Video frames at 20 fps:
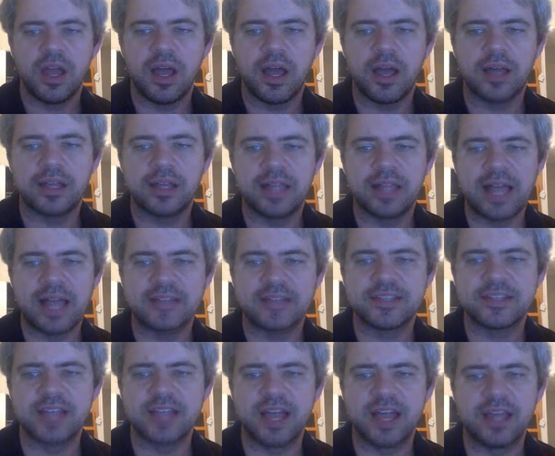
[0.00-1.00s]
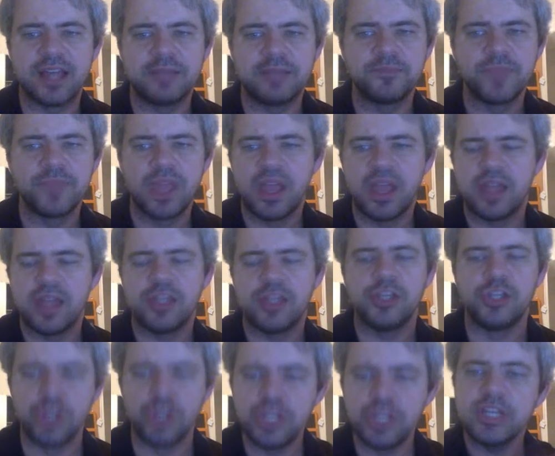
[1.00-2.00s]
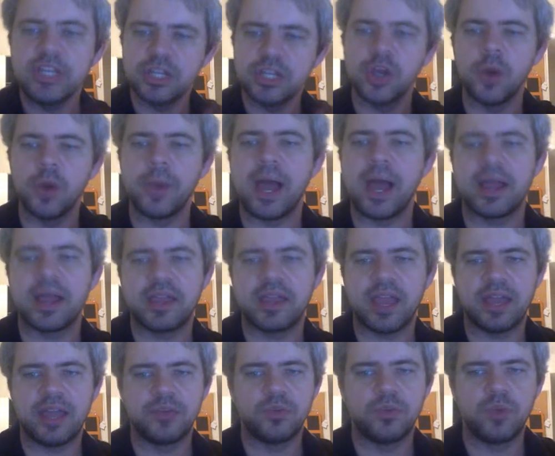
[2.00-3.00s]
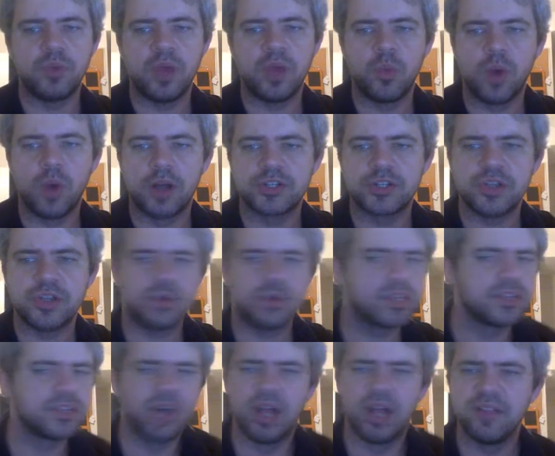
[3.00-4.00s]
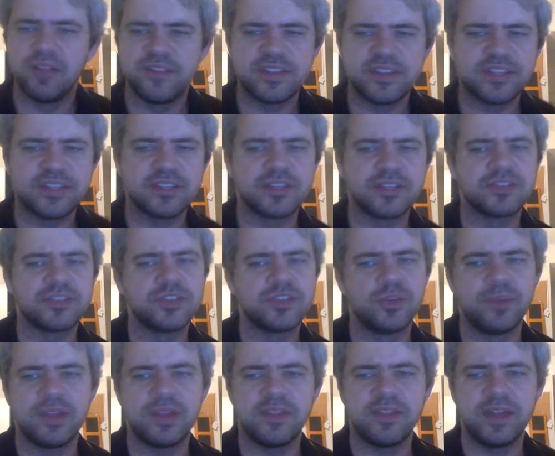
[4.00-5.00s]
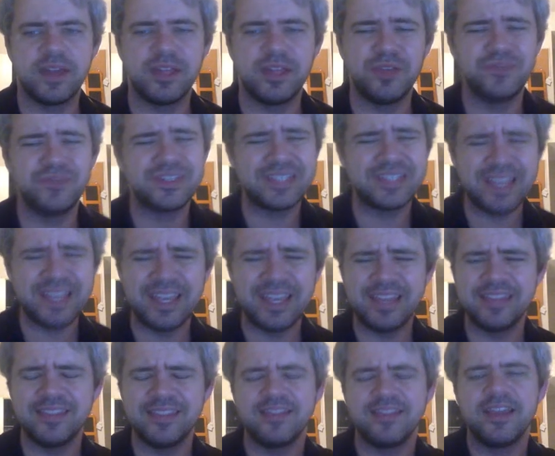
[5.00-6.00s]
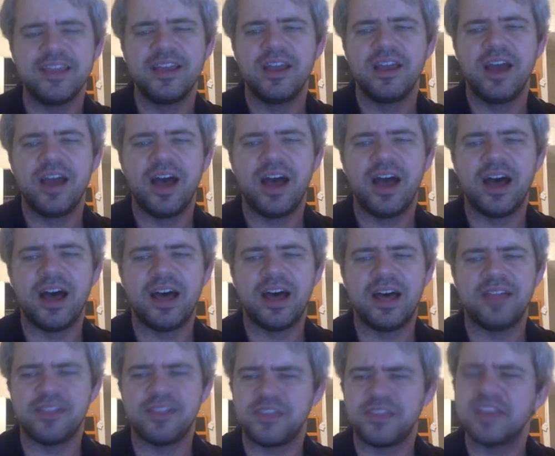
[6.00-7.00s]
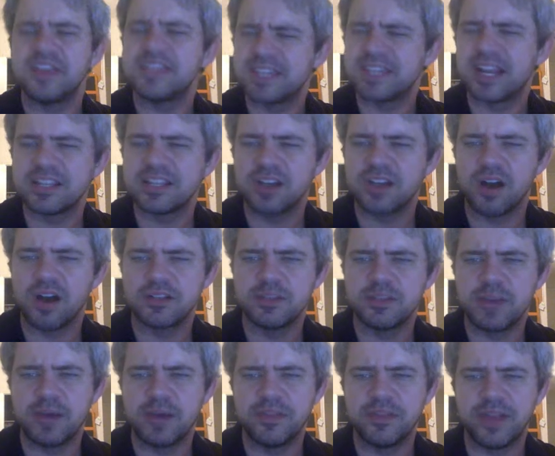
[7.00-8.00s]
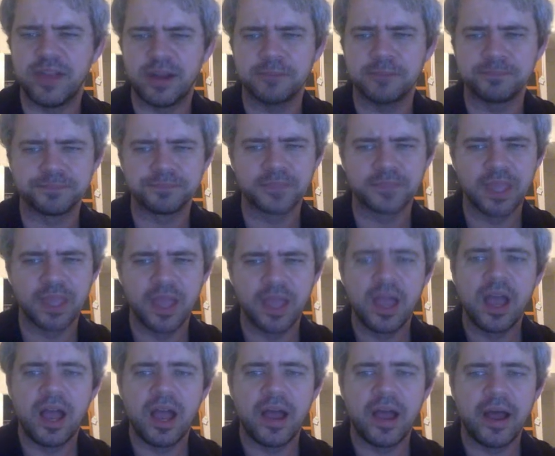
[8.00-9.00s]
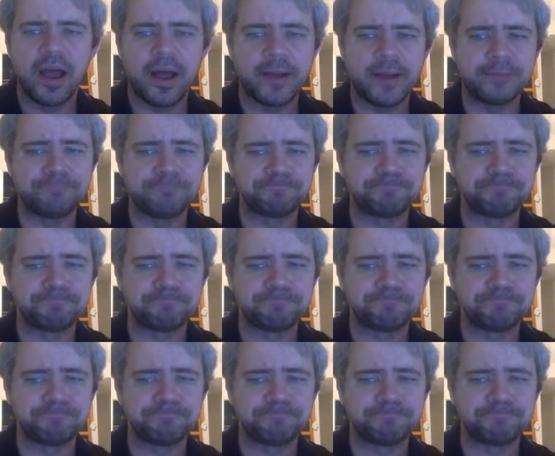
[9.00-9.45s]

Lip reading: class design, you need to go back and watch those, because all of this is assuming that you've seen the things that I talked about there. The